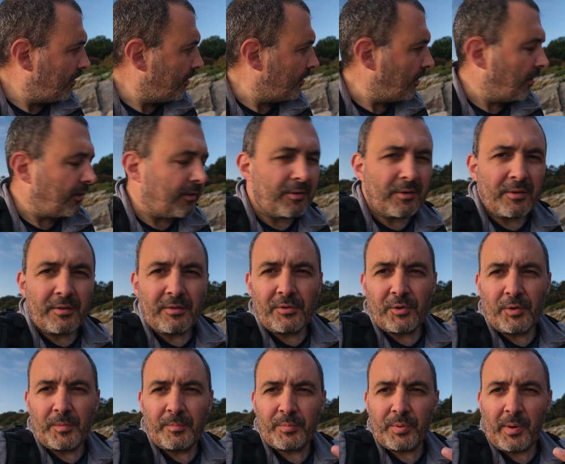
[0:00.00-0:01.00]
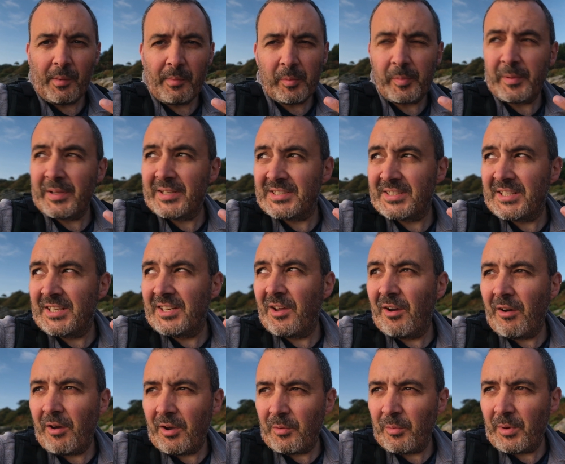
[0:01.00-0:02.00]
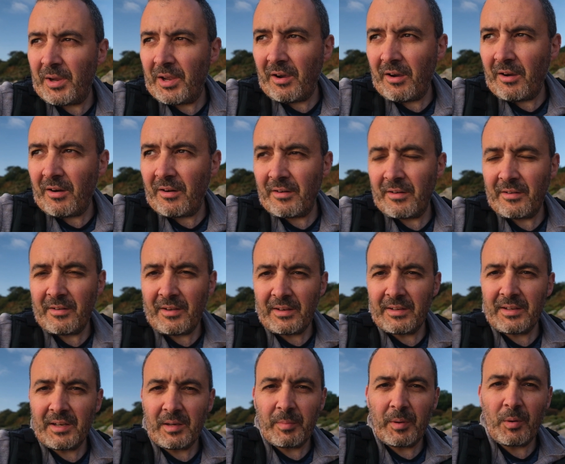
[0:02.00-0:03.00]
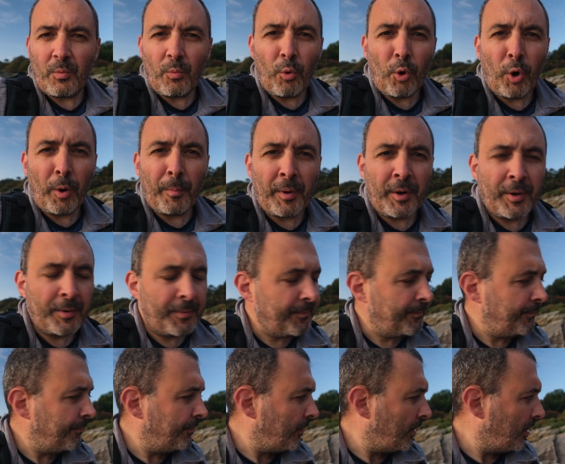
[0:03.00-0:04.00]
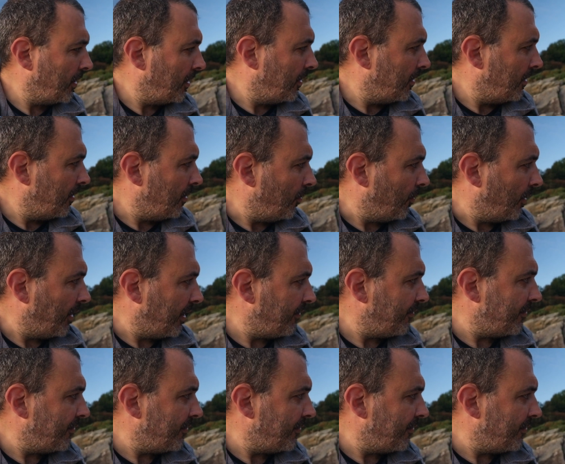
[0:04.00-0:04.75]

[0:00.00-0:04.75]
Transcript: Now, you can probably see now we are a little bit warmer. When I